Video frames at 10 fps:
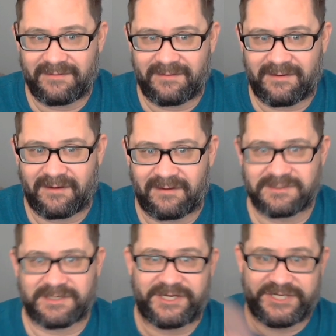
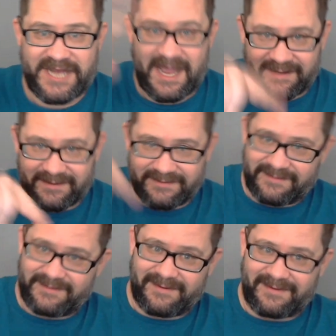calls a check,
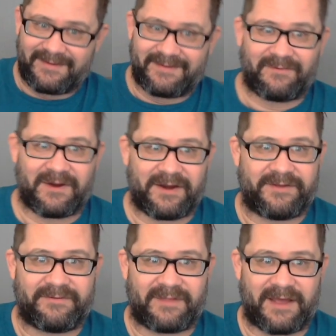where
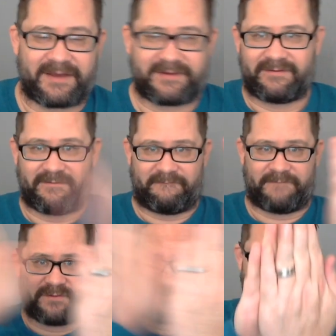you like
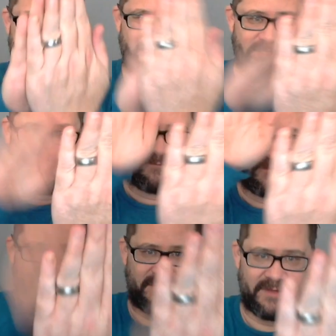fold the jeans
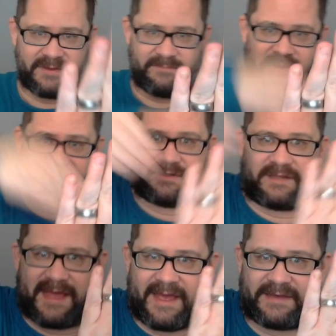over and then bring
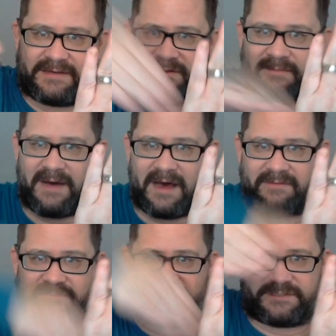the
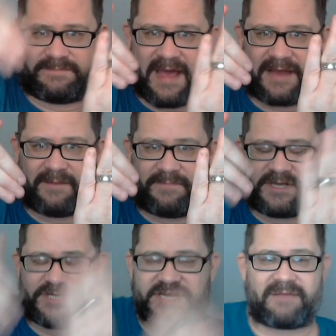bottoms back up in
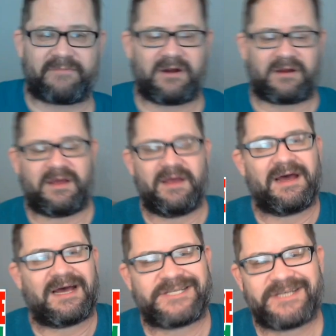a check mark.
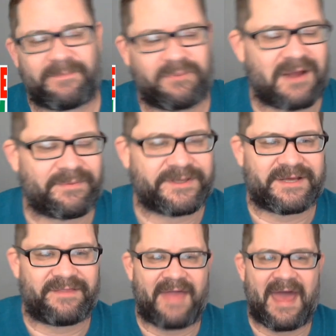I should have probably
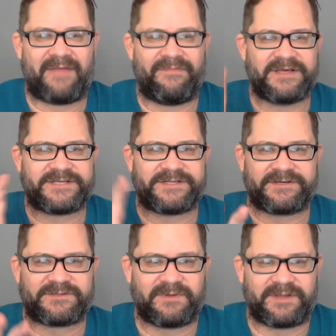done that. This
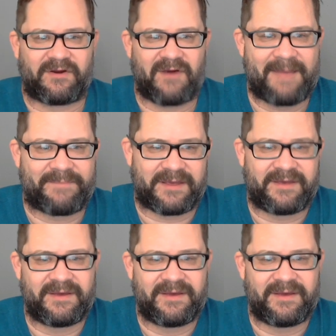looks really crappy.